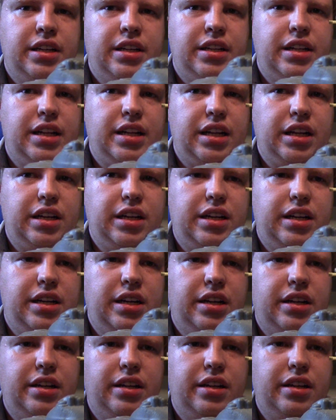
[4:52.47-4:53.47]
that the
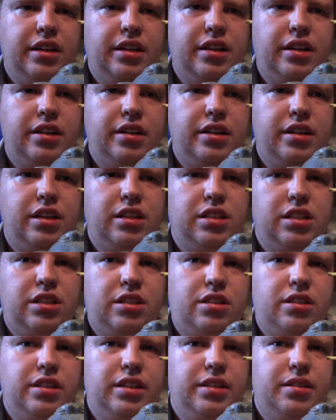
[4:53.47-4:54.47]
gun is
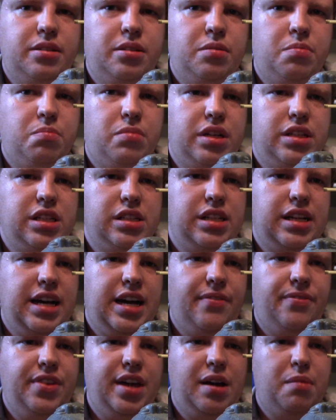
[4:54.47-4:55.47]
long, but doesn't
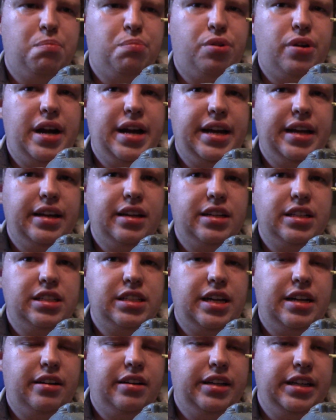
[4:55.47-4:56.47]
have that break in the
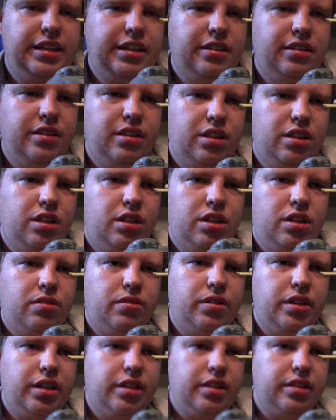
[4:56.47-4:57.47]
center here.
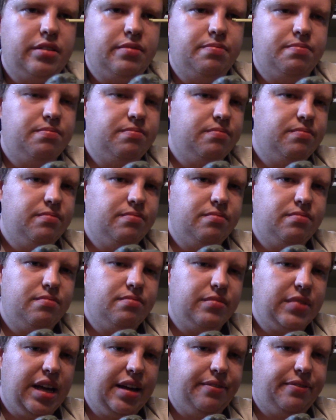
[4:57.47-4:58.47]
For the,
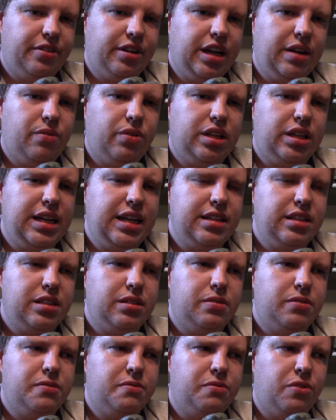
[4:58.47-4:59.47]
I forget what that's
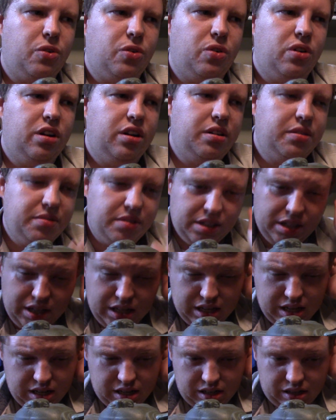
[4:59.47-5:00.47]
for.
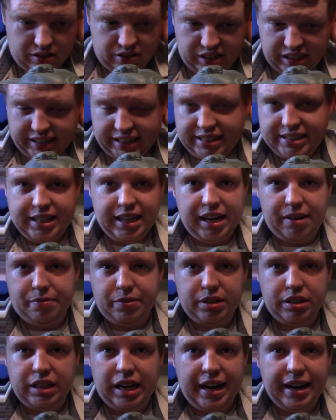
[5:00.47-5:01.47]
like I said, I'm
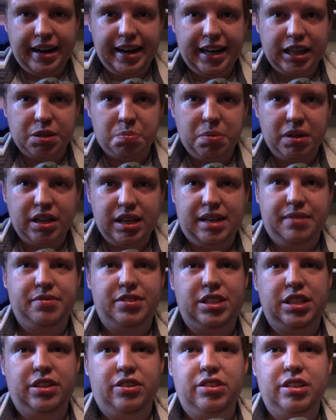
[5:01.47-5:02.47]
not an expert. I'm
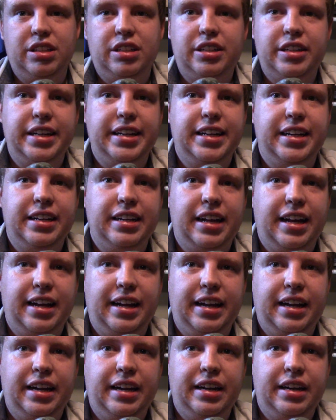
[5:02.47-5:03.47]
still learning,
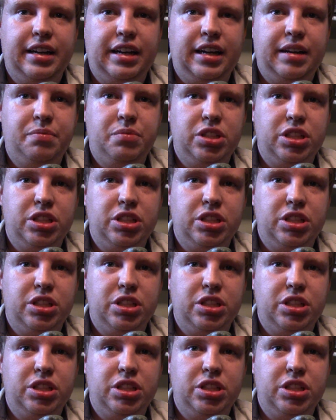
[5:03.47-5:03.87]
and I'm